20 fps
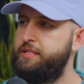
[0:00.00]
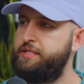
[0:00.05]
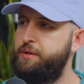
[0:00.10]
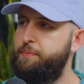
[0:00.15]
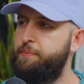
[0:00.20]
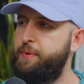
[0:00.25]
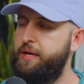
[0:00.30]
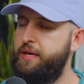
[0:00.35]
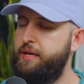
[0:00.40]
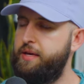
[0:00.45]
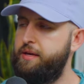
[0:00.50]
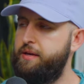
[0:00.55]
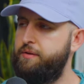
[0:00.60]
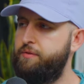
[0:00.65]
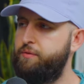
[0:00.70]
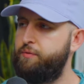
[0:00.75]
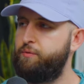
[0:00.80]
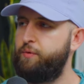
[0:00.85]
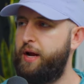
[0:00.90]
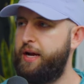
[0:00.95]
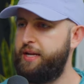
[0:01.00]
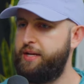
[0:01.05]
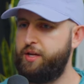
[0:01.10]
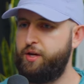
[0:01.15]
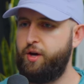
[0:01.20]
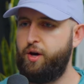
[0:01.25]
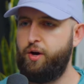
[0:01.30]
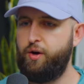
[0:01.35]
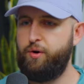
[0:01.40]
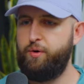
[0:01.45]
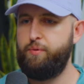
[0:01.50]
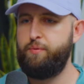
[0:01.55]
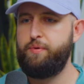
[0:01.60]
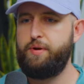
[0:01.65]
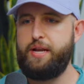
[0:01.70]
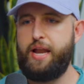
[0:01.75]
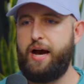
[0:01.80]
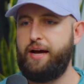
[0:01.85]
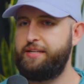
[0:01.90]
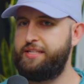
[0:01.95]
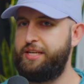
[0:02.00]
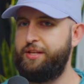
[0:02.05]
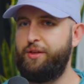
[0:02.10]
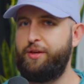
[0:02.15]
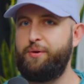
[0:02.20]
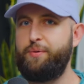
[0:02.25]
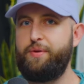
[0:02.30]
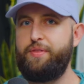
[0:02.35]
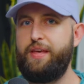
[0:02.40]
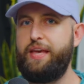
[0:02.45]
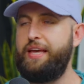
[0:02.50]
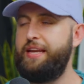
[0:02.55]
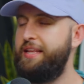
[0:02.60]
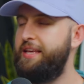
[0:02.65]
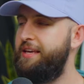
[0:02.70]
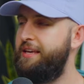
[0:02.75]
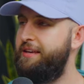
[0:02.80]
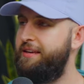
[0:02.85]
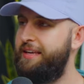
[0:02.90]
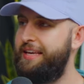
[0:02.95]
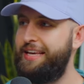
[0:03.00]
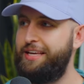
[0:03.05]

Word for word: to be ready to go, not dealing with any